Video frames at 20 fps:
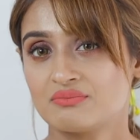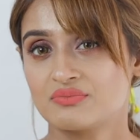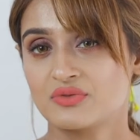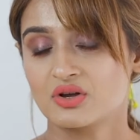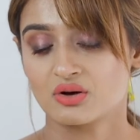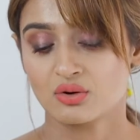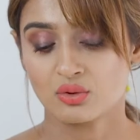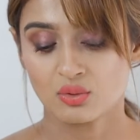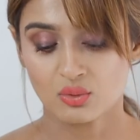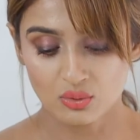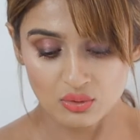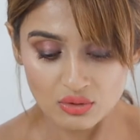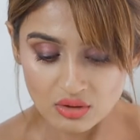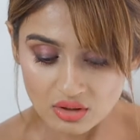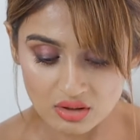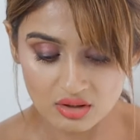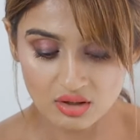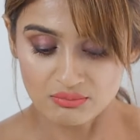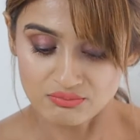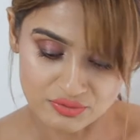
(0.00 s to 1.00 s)
the
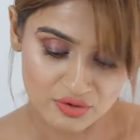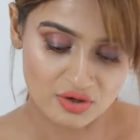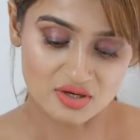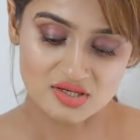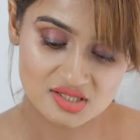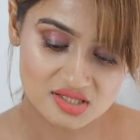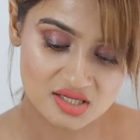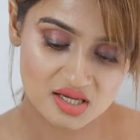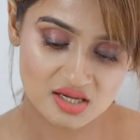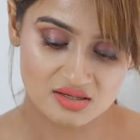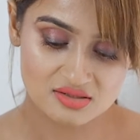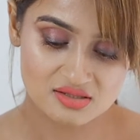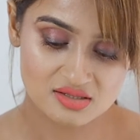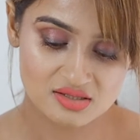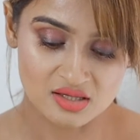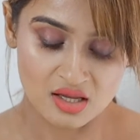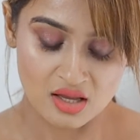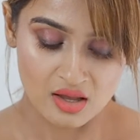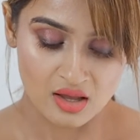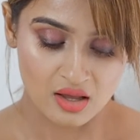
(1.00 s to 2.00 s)
whole
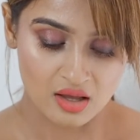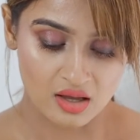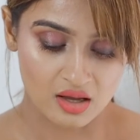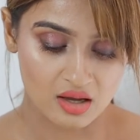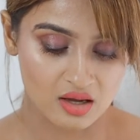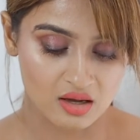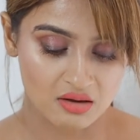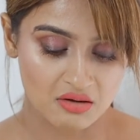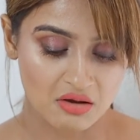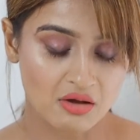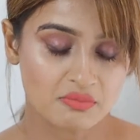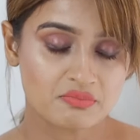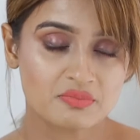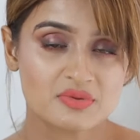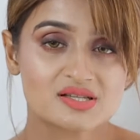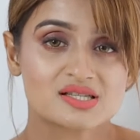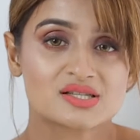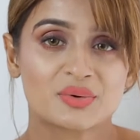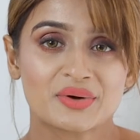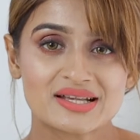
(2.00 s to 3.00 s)
process got
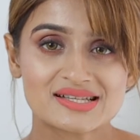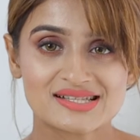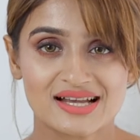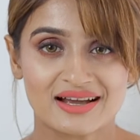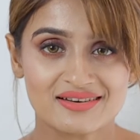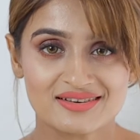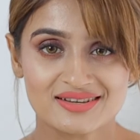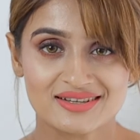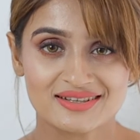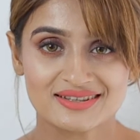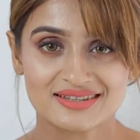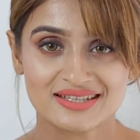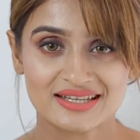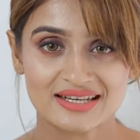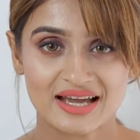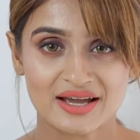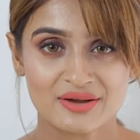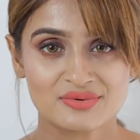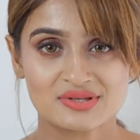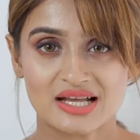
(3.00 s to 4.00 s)
me so excited that
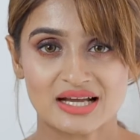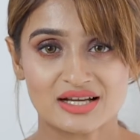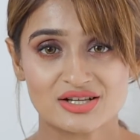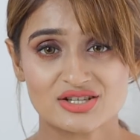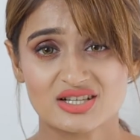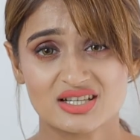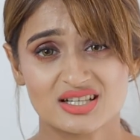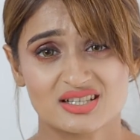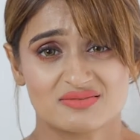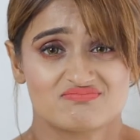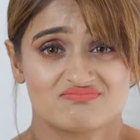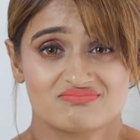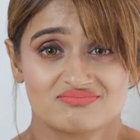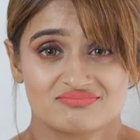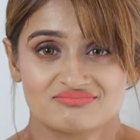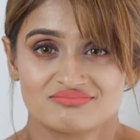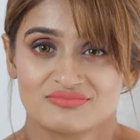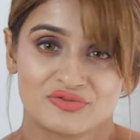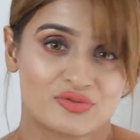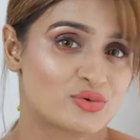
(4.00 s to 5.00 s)
I was actually
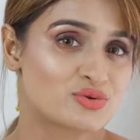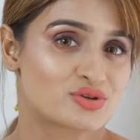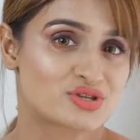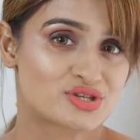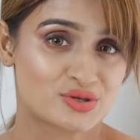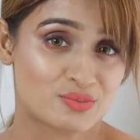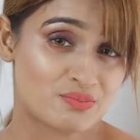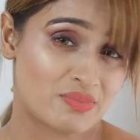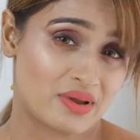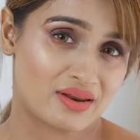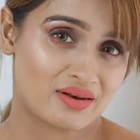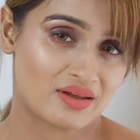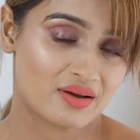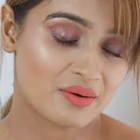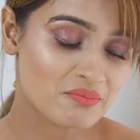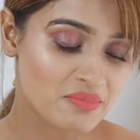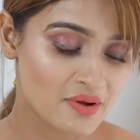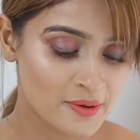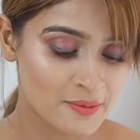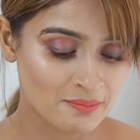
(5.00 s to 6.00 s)
forced to pick it
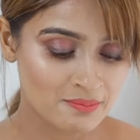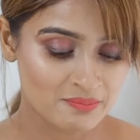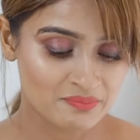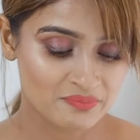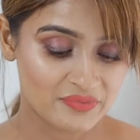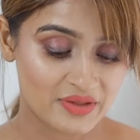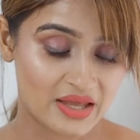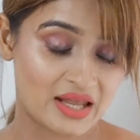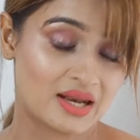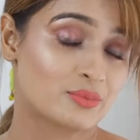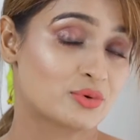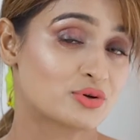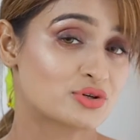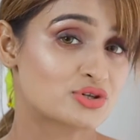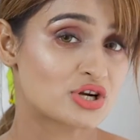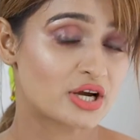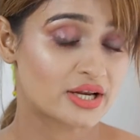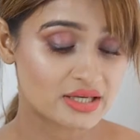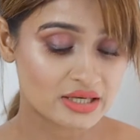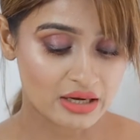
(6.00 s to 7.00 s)
up, and I'm going to
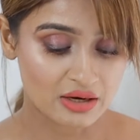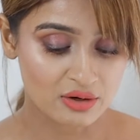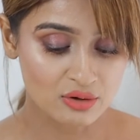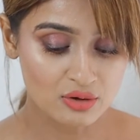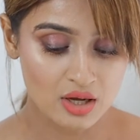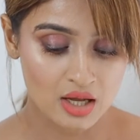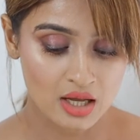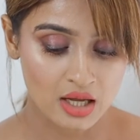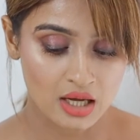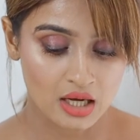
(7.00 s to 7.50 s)
try it now.